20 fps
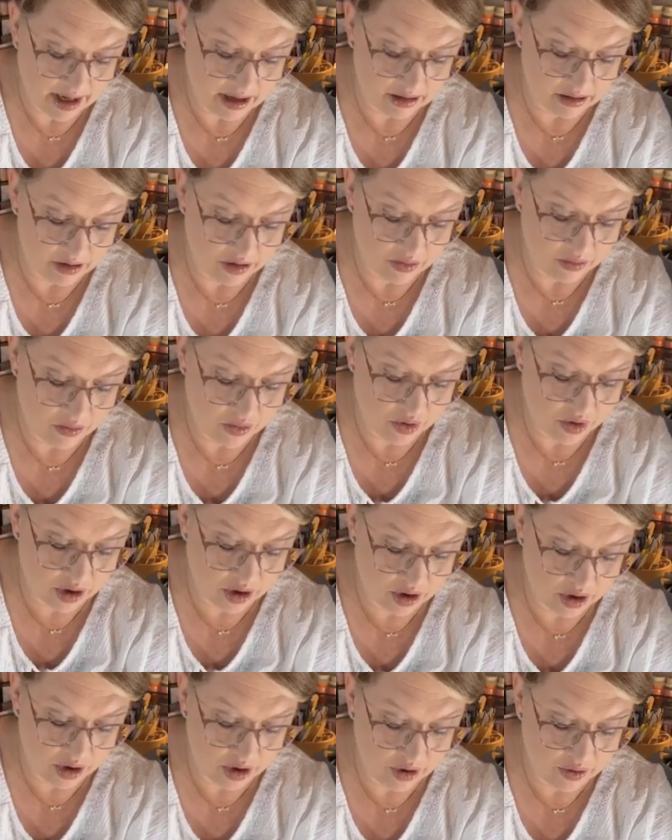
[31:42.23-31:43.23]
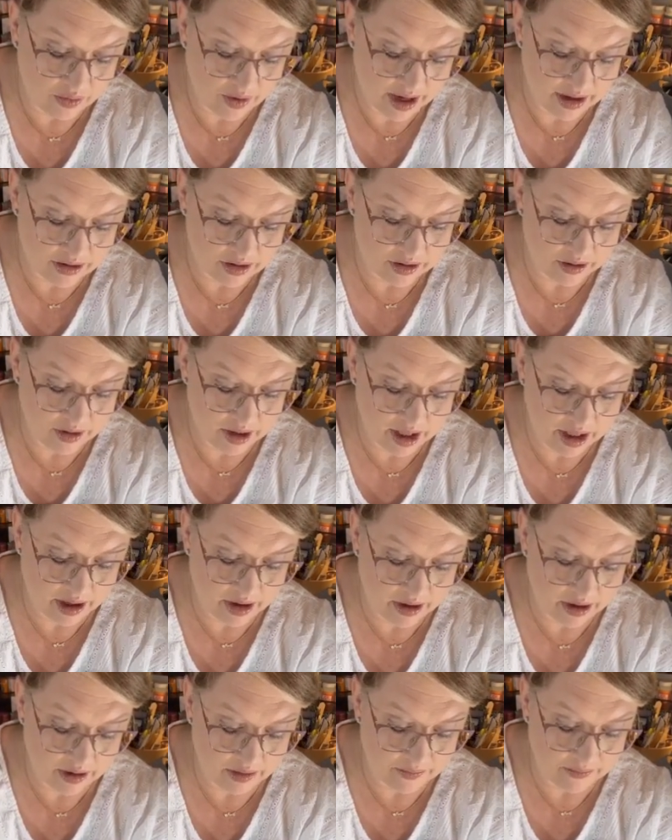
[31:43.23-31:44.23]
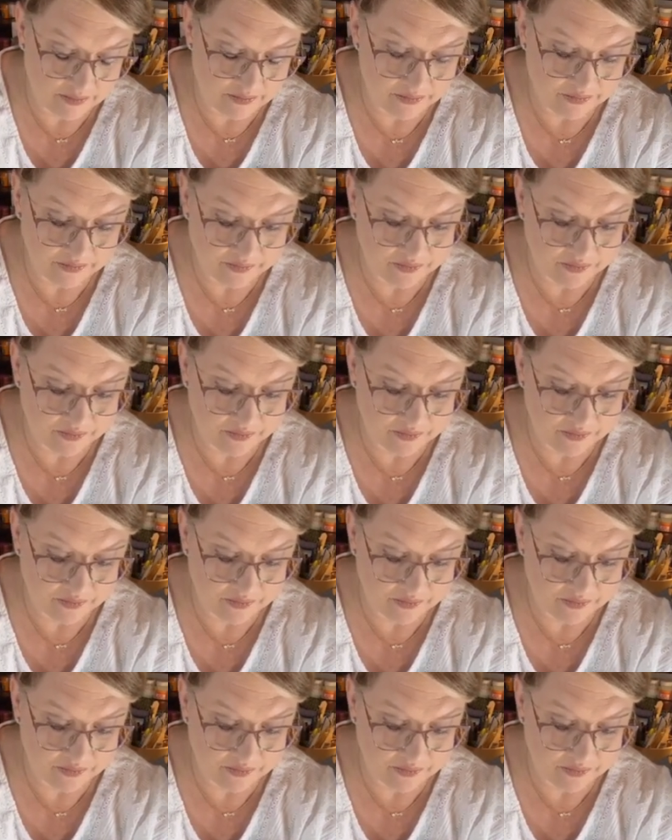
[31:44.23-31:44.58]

Add a little more glue right through here.